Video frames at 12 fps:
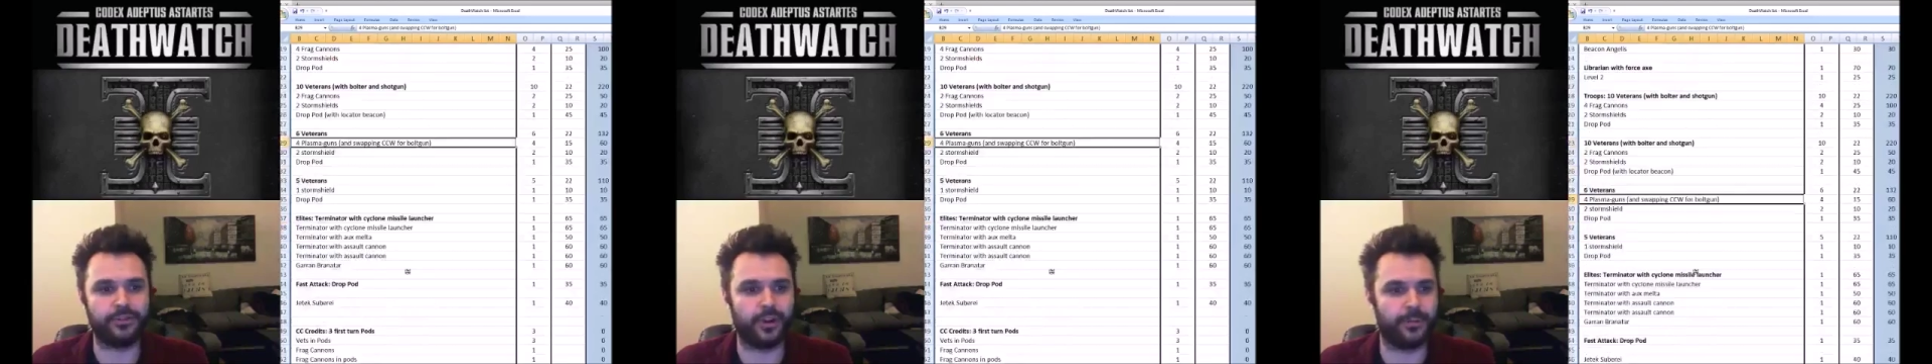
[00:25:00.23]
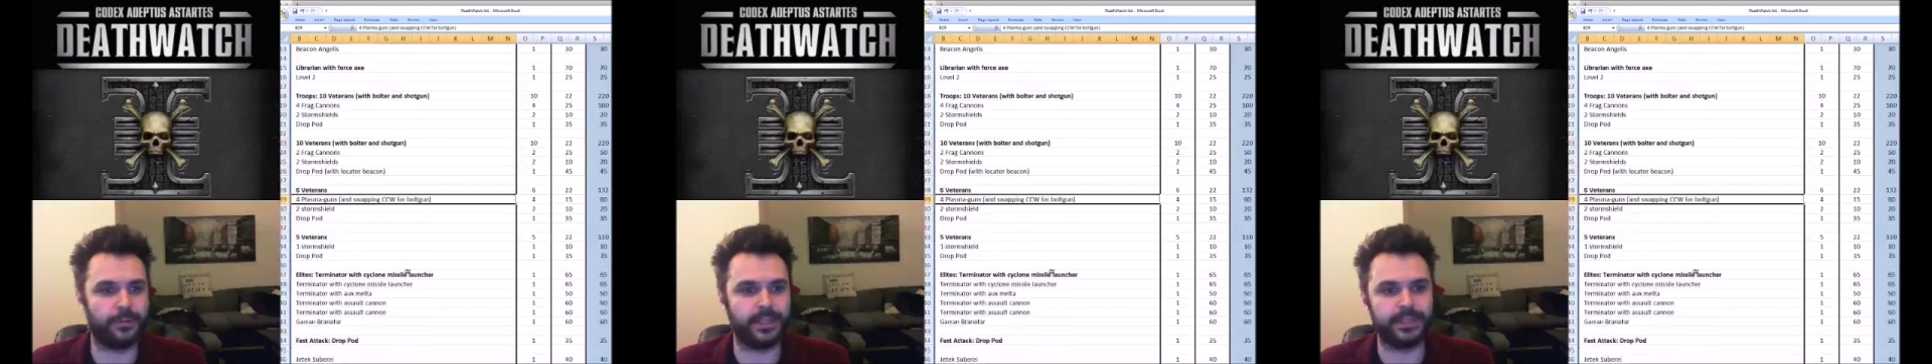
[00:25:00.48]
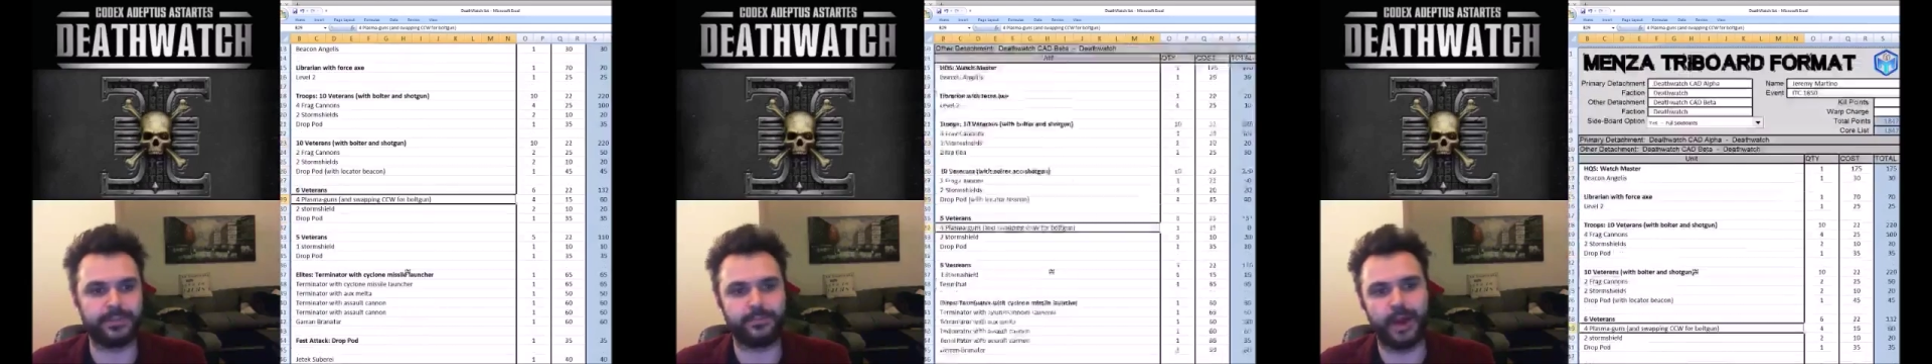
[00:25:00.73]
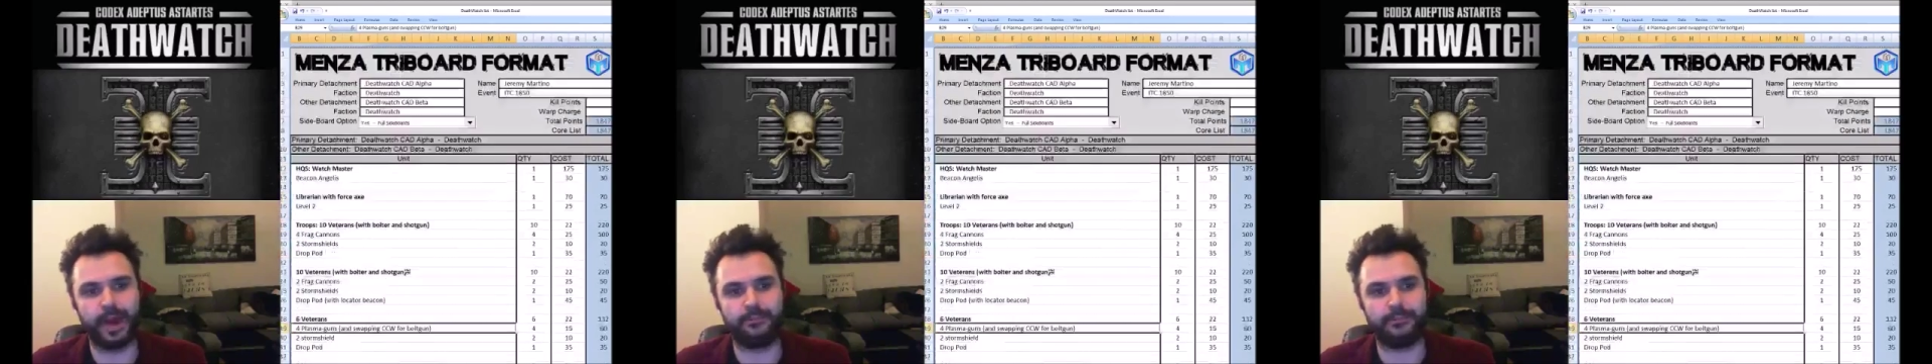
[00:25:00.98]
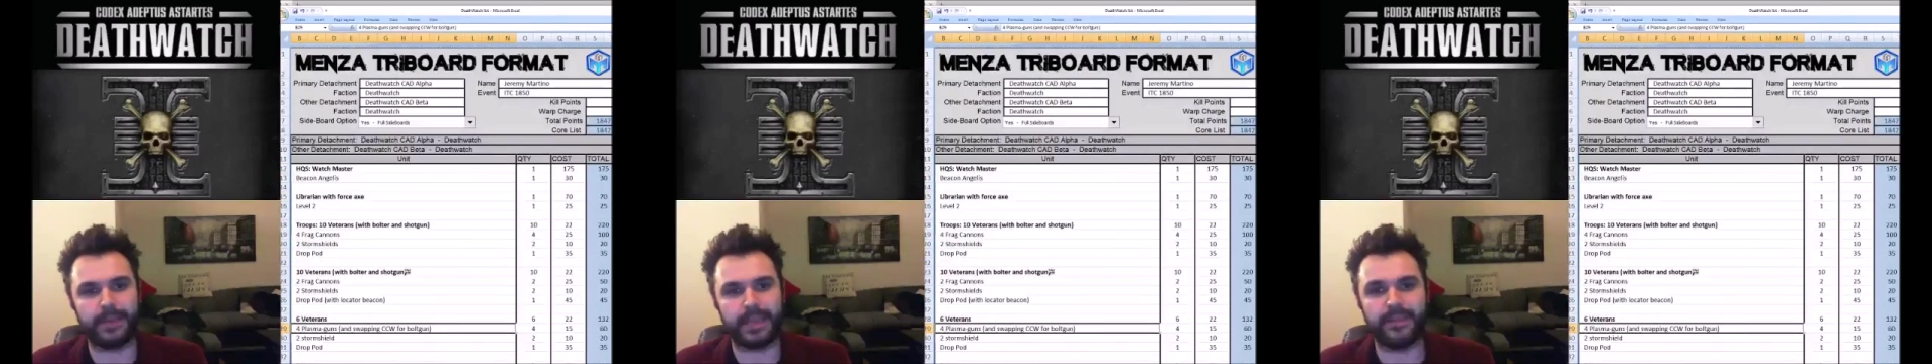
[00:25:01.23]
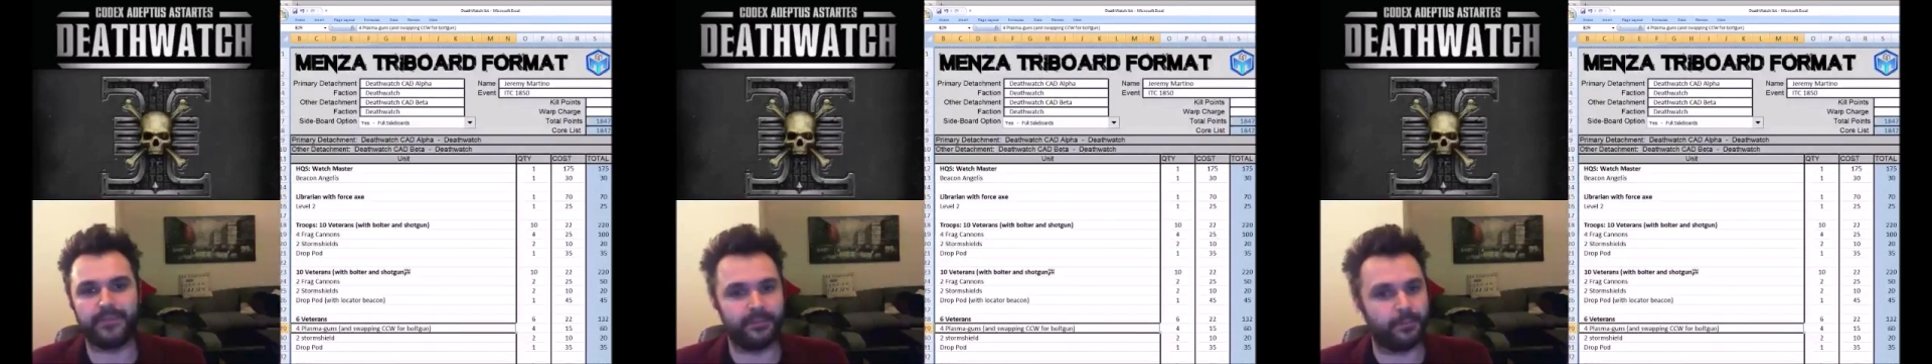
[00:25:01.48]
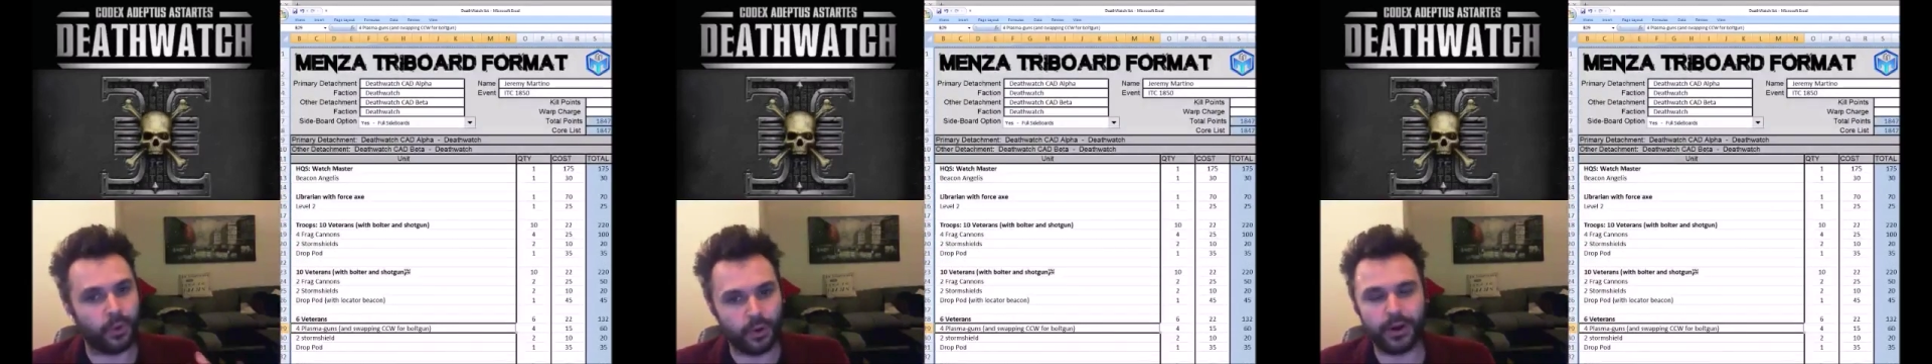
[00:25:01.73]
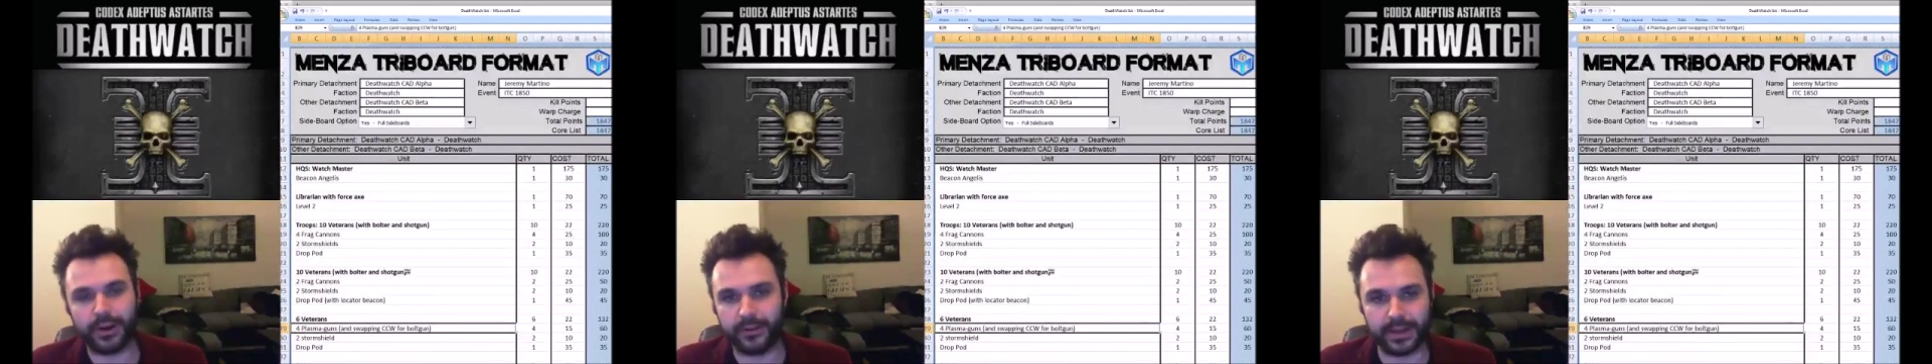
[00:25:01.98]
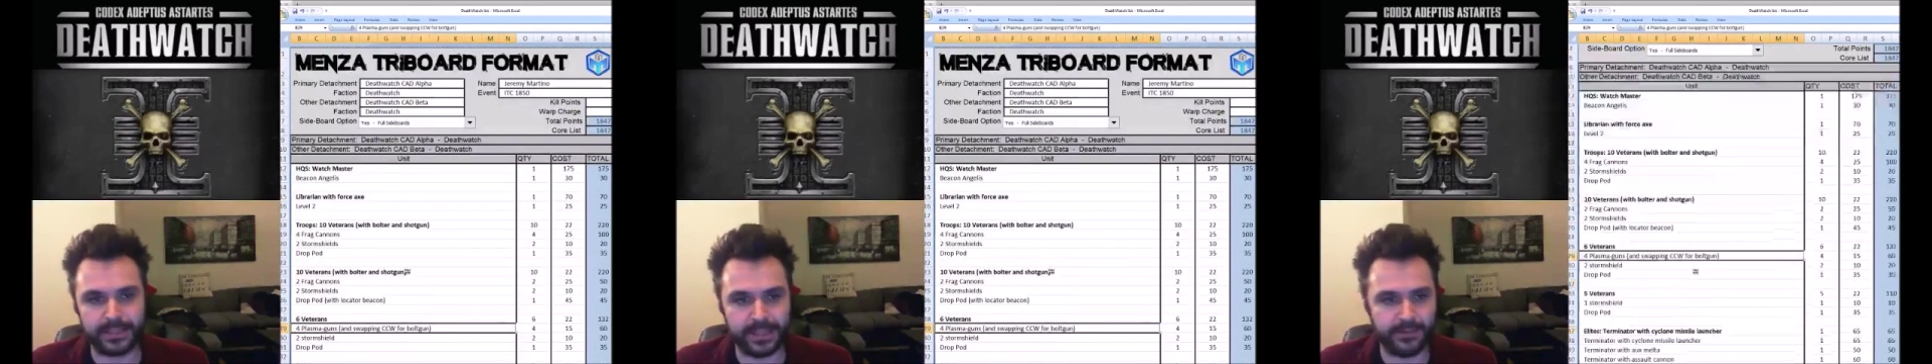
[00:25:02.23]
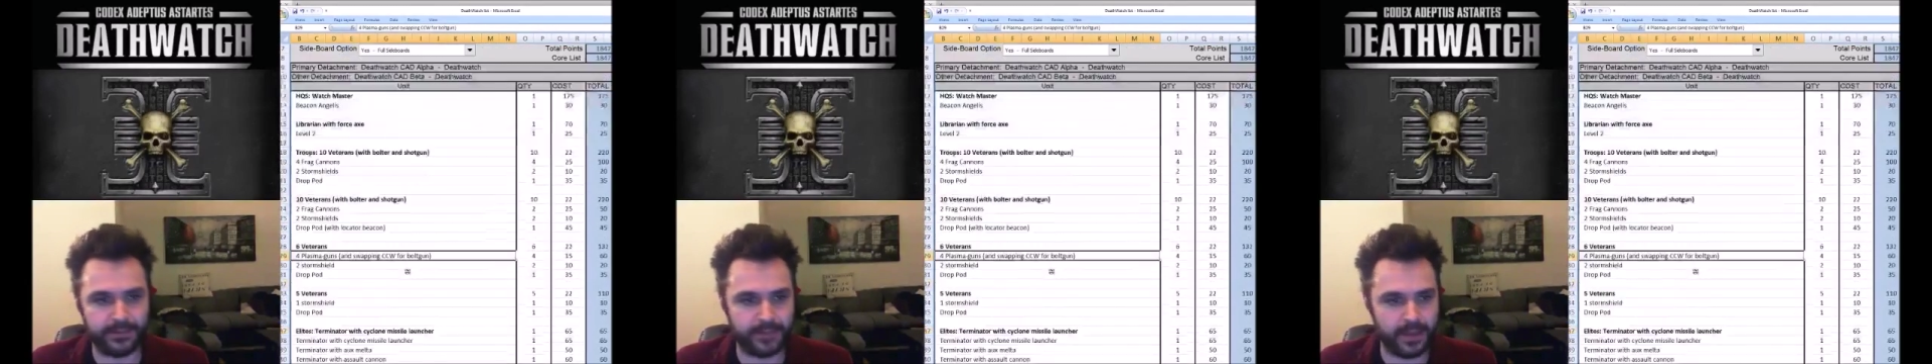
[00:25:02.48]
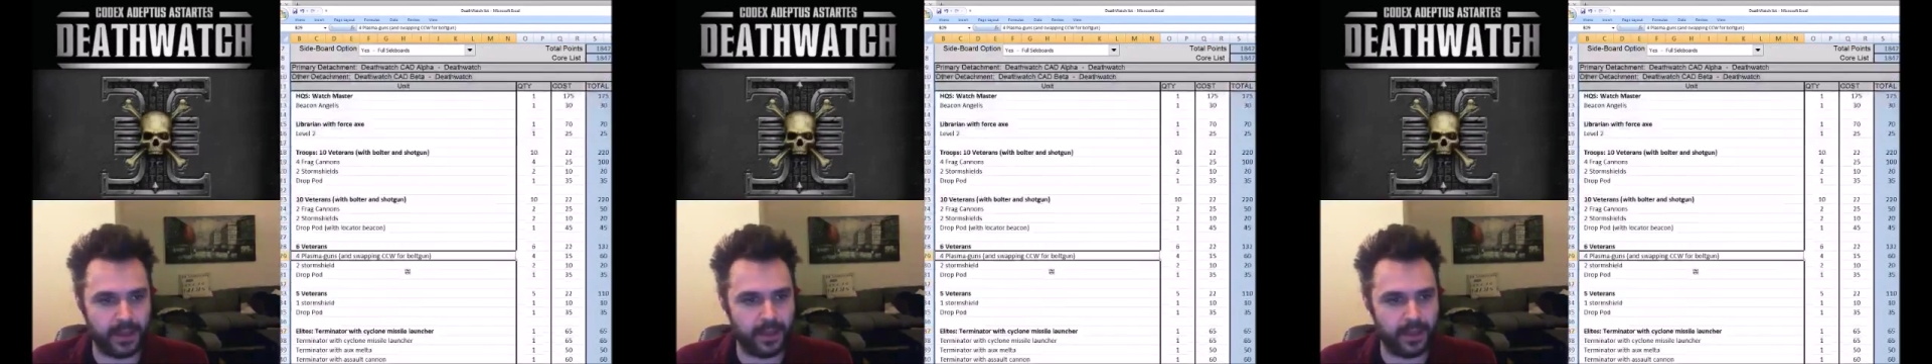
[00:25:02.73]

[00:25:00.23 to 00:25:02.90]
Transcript: drop list might be even more aggressive.